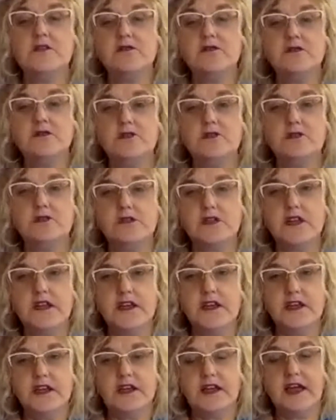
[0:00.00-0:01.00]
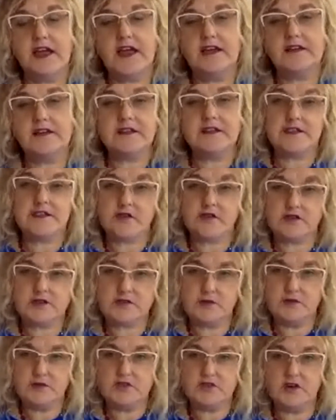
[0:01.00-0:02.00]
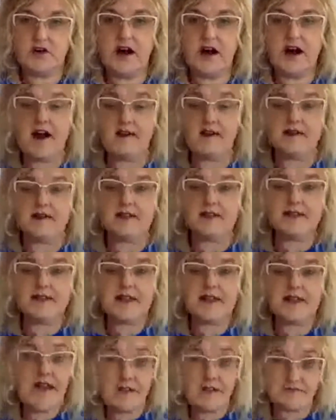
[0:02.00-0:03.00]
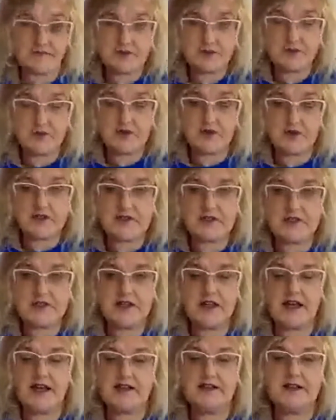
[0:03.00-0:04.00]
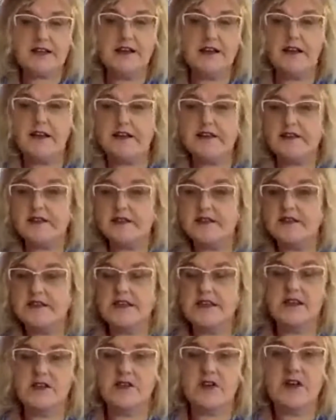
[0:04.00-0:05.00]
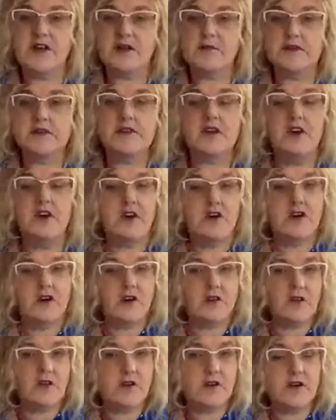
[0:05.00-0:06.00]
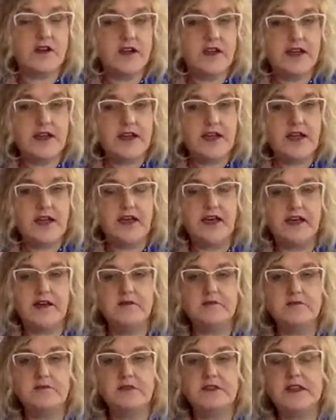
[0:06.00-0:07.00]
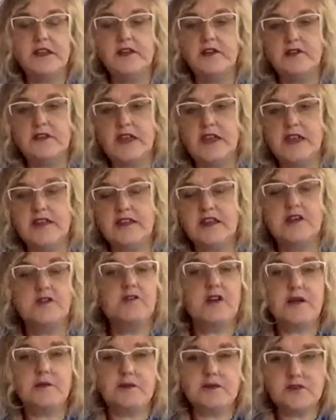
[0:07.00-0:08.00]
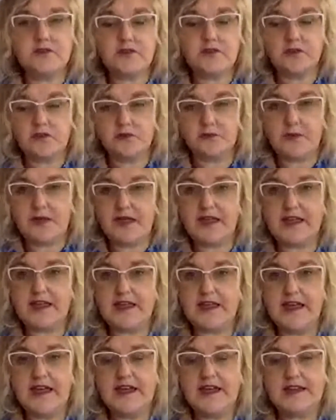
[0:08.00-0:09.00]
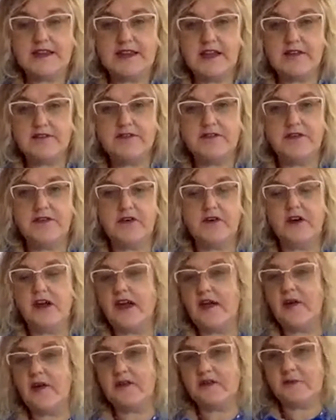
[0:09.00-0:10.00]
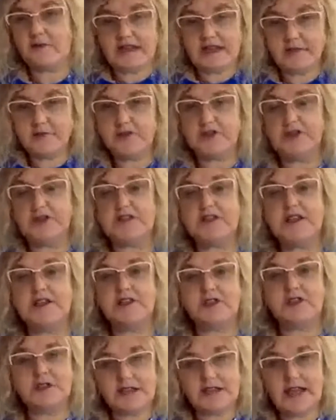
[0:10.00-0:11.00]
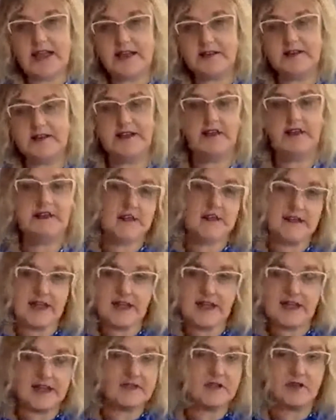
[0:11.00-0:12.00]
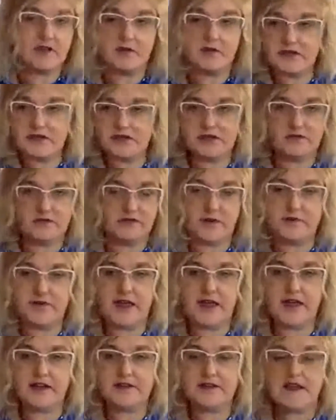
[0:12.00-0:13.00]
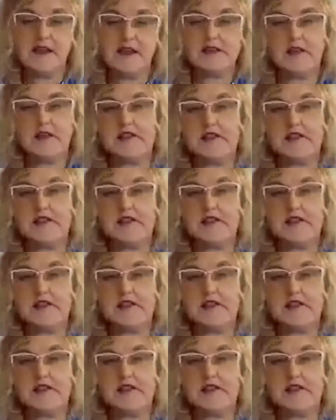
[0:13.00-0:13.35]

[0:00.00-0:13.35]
That could be something that you could discuss with your artist afterwards as a licensing agreement, or the agreement could be that for however many images that you sell, that they get a commission from that.